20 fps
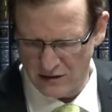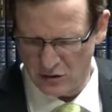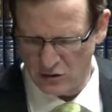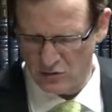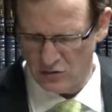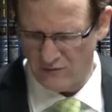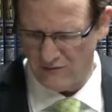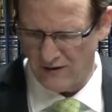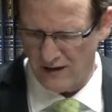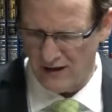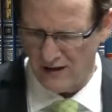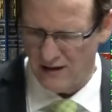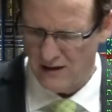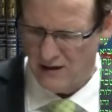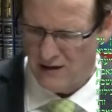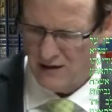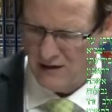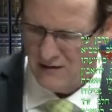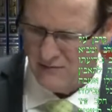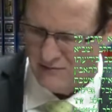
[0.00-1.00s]
a shuva,
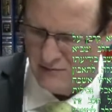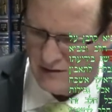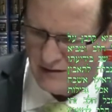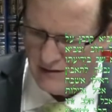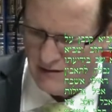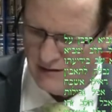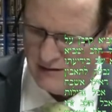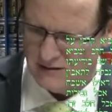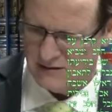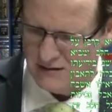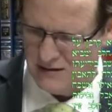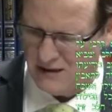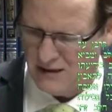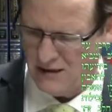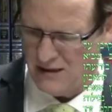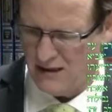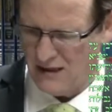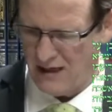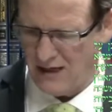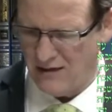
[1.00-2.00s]
because
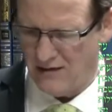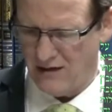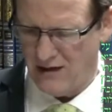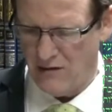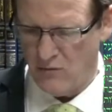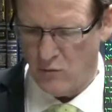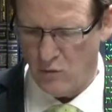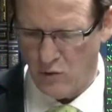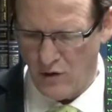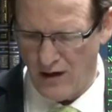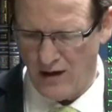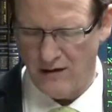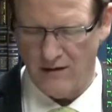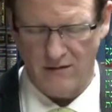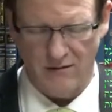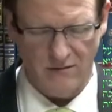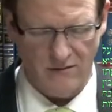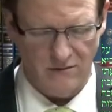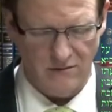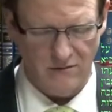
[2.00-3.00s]
he
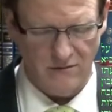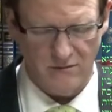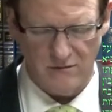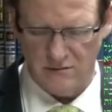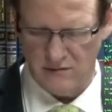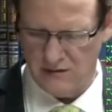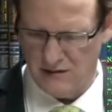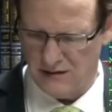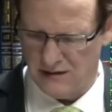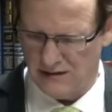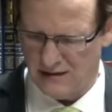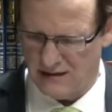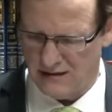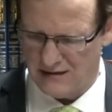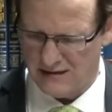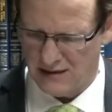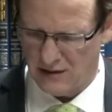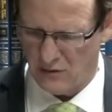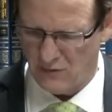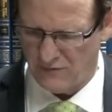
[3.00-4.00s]
aware, he is in a
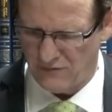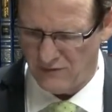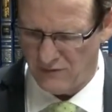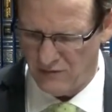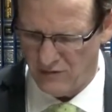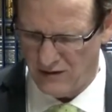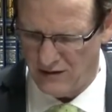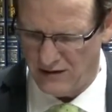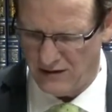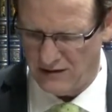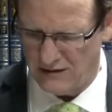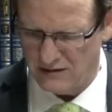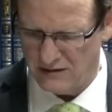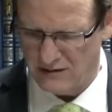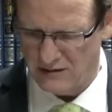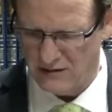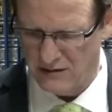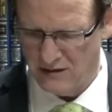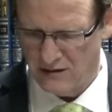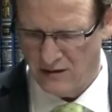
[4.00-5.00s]
state of
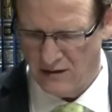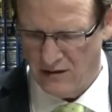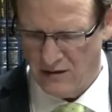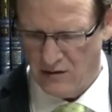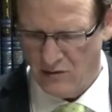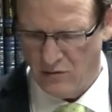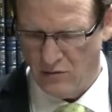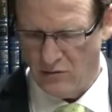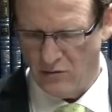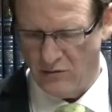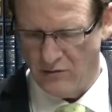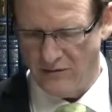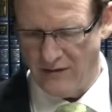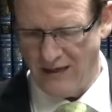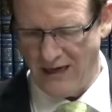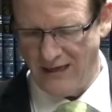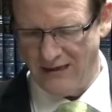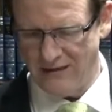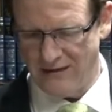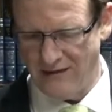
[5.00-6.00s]
awareness, who will
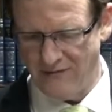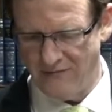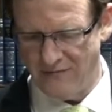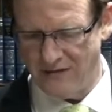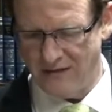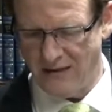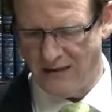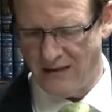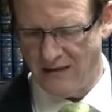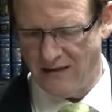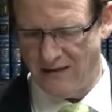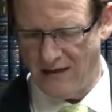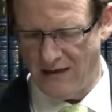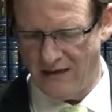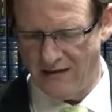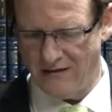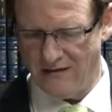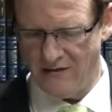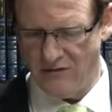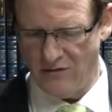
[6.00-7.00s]
not have seen
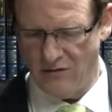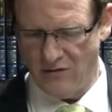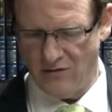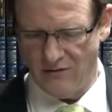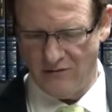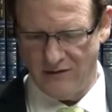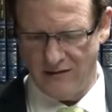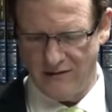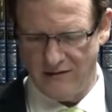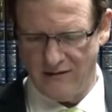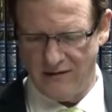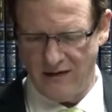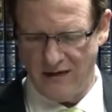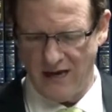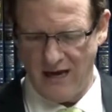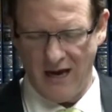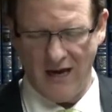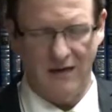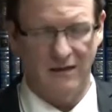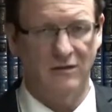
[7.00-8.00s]
had he known that his
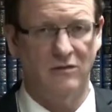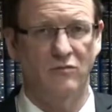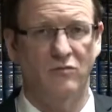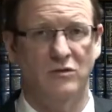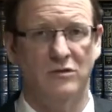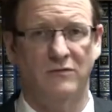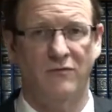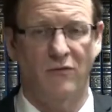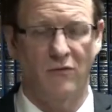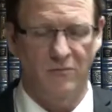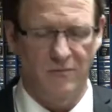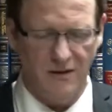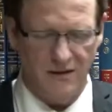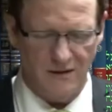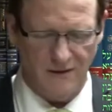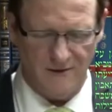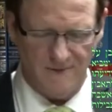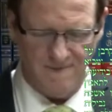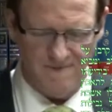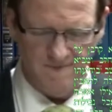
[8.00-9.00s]
act was
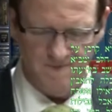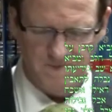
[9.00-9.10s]
forbidden,